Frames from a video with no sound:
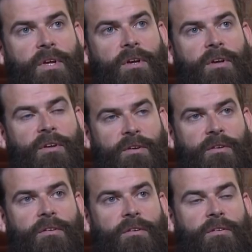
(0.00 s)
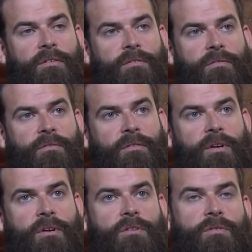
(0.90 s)
experience that you've done before?
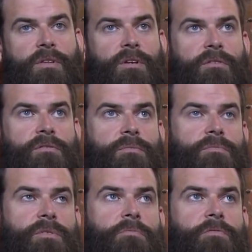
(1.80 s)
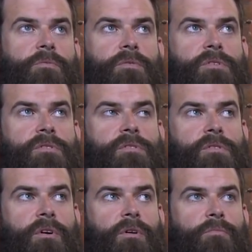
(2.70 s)
So I think some of it
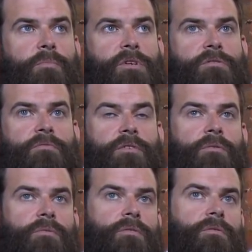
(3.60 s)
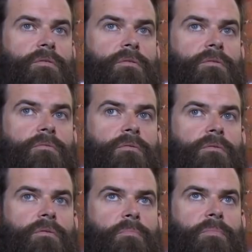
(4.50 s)
was a mixture of,
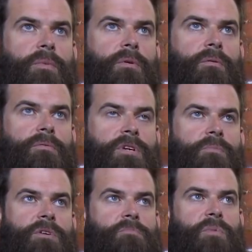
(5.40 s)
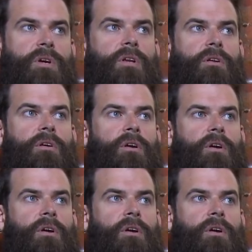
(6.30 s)
the team has been